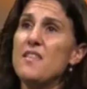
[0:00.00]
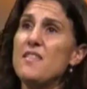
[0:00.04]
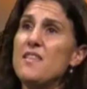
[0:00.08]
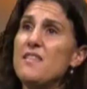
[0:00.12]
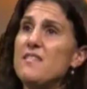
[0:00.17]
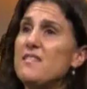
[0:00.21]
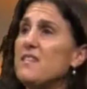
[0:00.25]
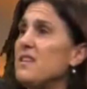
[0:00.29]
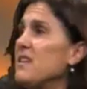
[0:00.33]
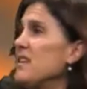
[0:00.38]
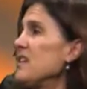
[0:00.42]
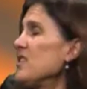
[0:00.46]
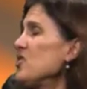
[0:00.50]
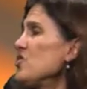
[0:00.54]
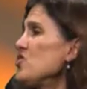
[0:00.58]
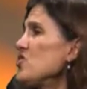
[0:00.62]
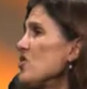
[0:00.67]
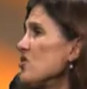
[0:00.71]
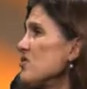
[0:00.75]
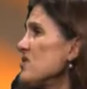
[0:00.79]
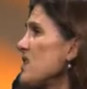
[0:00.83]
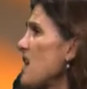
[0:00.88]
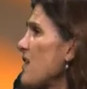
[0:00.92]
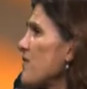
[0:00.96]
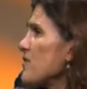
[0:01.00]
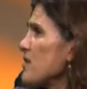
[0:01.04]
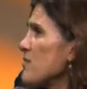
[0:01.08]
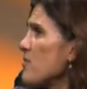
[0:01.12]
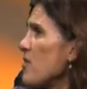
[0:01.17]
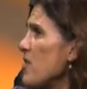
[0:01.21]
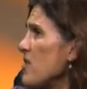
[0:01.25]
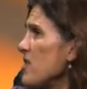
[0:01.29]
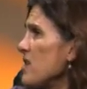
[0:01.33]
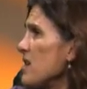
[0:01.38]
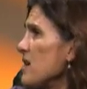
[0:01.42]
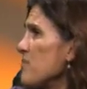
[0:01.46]
these little children have
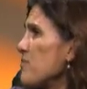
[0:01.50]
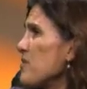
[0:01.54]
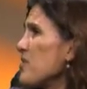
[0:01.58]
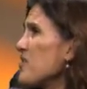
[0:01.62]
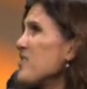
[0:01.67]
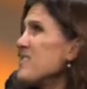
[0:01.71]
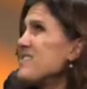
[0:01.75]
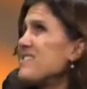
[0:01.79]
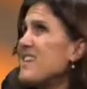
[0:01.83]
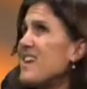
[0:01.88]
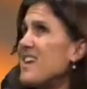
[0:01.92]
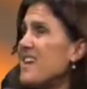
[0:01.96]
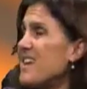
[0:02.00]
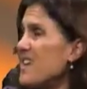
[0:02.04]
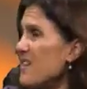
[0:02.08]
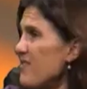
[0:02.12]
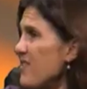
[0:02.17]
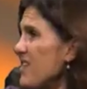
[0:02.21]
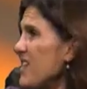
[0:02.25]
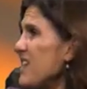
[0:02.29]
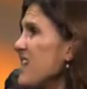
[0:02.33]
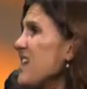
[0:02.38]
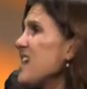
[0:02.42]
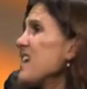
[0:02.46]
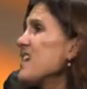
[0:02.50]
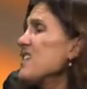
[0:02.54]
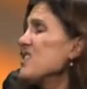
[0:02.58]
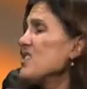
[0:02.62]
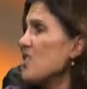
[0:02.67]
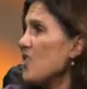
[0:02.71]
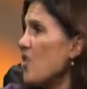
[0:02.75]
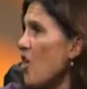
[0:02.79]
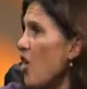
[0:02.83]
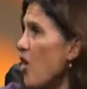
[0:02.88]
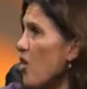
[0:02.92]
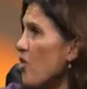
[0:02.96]
pneumonia because they're living in
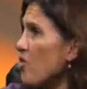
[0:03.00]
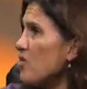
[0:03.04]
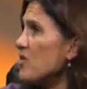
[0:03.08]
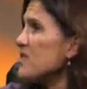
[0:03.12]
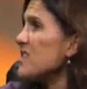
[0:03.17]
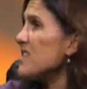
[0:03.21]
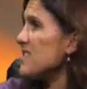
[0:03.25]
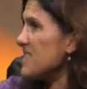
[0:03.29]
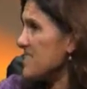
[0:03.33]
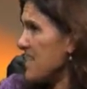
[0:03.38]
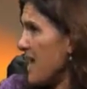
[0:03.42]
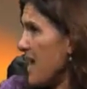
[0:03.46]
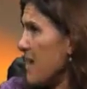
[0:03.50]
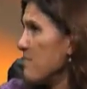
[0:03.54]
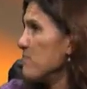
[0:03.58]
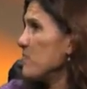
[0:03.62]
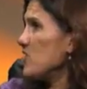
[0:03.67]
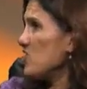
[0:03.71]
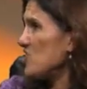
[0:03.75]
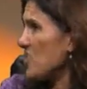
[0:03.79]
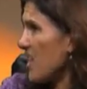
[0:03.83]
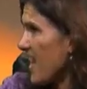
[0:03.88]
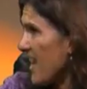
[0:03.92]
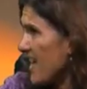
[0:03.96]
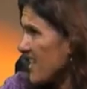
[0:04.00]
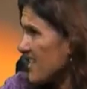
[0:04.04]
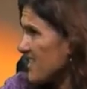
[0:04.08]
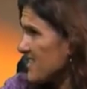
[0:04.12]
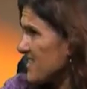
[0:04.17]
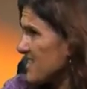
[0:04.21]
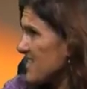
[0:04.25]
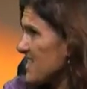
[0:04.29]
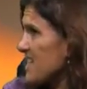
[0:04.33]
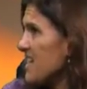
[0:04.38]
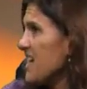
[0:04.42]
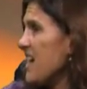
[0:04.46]
cold, damp shacks.
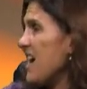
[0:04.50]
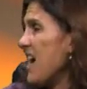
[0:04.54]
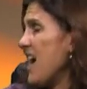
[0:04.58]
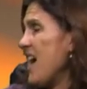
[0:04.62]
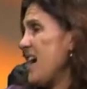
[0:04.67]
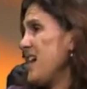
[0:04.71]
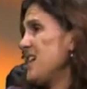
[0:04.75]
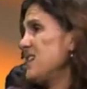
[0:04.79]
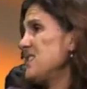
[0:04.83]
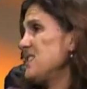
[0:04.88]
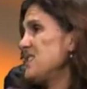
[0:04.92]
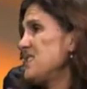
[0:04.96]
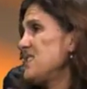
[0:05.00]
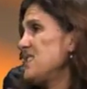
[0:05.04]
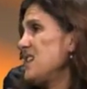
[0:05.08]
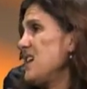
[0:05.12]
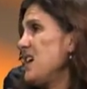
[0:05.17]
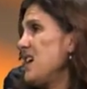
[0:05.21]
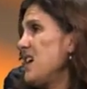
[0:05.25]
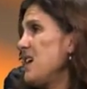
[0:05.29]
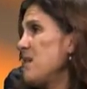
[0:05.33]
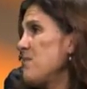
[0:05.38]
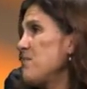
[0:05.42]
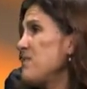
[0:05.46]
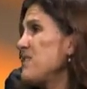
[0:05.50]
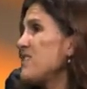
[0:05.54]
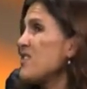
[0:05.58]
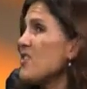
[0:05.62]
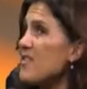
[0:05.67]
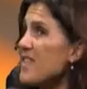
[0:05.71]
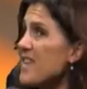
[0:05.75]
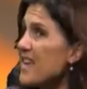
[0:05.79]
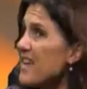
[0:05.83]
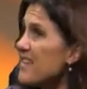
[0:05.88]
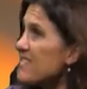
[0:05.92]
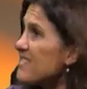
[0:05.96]
And so
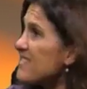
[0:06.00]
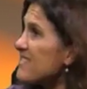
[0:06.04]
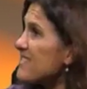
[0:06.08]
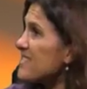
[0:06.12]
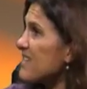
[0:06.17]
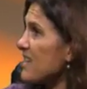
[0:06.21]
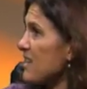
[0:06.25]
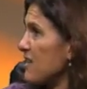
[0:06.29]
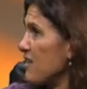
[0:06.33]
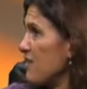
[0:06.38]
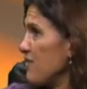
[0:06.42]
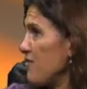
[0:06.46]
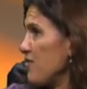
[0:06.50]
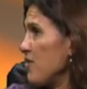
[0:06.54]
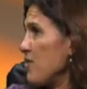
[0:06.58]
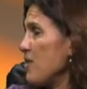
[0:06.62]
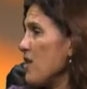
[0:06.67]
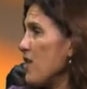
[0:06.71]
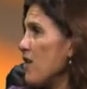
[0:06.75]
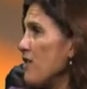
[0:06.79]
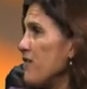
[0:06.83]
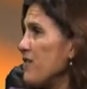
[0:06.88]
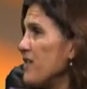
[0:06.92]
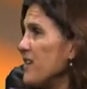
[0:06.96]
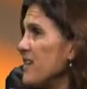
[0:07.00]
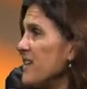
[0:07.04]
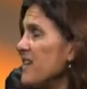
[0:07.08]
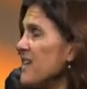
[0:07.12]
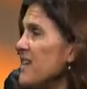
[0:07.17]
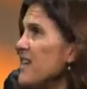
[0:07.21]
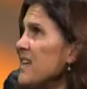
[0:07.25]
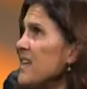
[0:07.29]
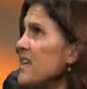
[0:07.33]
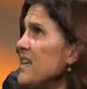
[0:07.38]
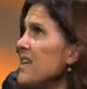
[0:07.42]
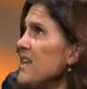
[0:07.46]
they get sick very often.
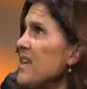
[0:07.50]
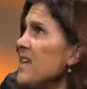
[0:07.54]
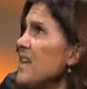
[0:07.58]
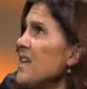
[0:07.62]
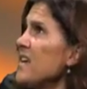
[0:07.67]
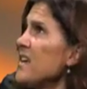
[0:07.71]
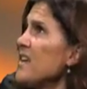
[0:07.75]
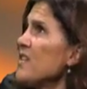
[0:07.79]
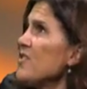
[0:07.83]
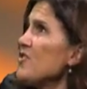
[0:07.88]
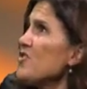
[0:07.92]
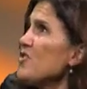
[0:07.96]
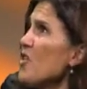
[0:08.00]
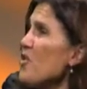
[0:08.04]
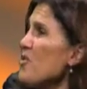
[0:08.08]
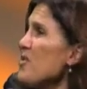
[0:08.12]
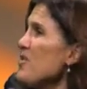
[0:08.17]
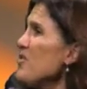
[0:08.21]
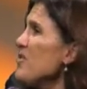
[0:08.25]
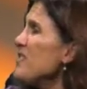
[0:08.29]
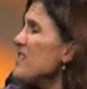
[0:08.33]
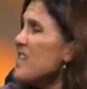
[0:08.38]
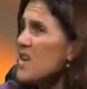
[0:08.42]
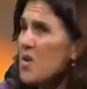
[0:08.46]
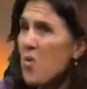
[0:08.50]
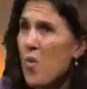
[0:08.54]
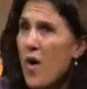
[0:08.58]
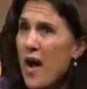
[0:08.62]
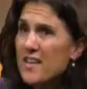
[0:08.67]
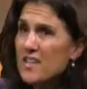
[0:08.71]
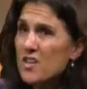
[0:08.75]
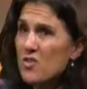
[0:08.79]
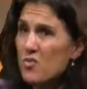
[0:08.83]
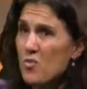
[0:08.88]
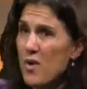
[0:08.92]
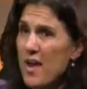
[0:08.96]
So you see quite
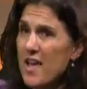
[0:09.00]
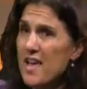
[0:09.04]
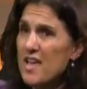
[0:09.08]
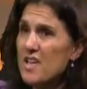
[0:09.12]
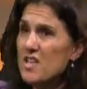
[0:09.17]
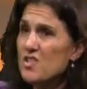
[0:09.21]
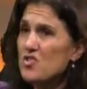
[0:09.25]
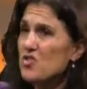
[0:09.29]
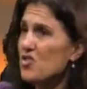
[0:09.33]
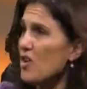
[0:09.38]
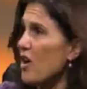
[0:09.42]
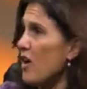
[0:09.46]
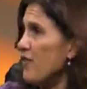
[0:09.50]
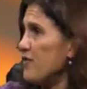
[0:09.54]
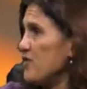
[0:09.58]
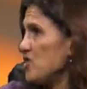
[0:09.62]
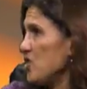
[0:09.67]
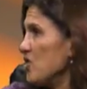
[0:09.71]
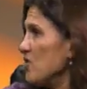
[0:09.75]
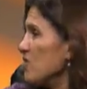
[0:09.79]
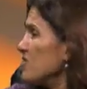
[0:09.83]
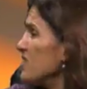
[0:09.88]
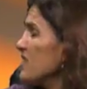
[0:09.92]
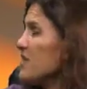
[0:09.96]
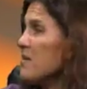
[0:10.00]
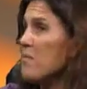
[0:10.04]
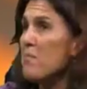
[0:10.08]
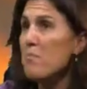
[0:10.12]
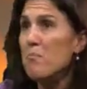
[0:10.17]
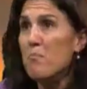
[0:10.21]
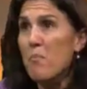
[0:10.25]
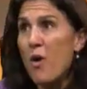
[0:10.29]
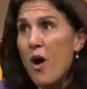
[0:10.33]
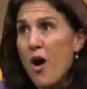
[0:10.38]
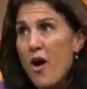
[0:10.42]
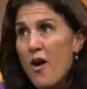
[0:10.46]
a range of children.
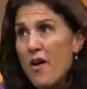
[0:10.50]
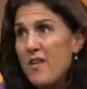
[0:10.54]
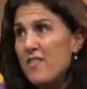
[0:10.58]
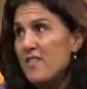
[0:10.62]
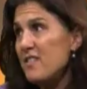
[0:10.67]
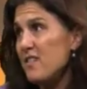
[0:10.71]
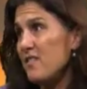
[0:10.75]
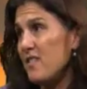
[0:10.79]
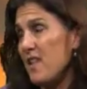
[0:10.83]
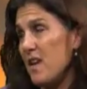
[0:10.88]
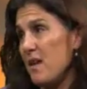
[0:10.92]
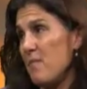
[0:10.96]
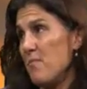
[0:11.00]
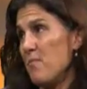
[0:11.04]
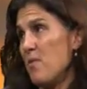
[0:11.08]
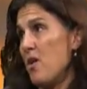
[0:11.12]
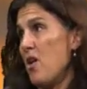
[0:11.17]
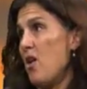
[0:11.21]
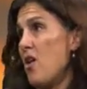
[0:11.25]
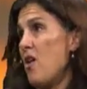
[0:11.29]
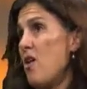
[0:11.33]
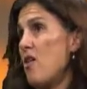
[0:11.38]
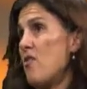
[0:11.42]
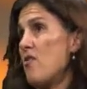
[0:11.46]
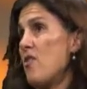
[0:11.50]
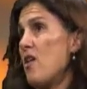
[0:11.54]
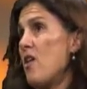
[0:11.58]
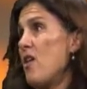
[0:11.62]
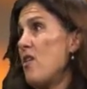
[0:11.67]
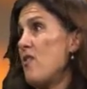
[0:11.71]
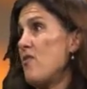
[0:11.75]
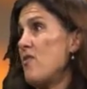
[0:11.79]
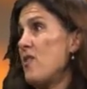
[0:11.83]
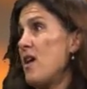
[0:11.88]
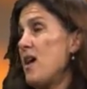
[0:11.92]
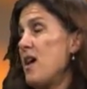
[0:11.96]
Most of them
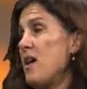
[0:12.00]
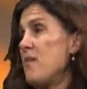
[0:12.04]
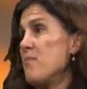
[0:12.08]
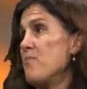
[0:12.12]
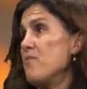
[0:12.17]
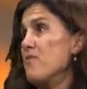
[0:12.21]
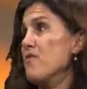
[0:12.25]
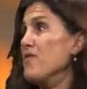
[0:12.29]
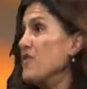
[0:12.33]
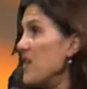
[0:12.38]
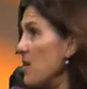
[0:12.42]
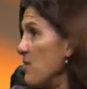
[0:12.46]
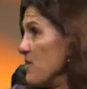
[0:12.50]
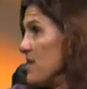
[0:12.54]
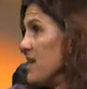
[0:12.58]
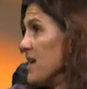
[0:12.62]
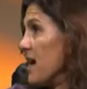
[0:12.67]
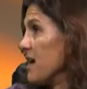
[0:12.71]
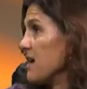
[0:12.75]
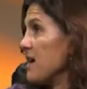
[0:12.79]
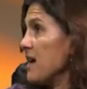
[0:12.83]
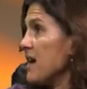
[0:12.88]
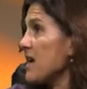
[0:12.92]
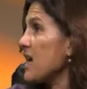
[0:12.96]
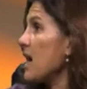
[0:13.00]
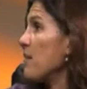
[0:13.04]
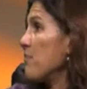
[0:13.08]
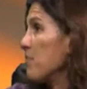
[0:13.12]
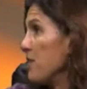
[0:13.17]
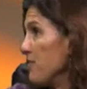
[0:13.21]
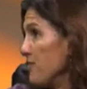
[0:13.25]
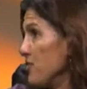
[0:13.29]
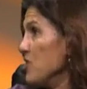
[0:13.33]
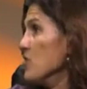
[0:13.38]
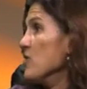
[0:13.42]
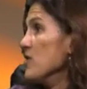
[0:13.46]
are very young, a couple
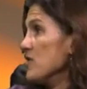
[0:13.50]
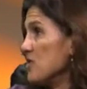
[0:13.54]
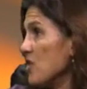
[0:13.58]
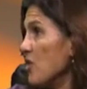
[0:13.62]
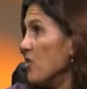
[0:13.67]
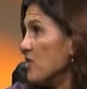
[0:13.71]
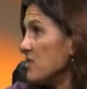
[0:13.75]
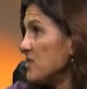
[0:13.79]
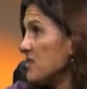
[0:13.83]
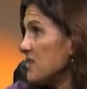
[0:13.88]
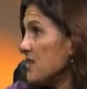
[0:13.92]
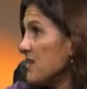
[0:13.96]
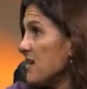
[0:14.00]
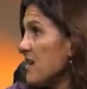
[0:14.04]
of years old.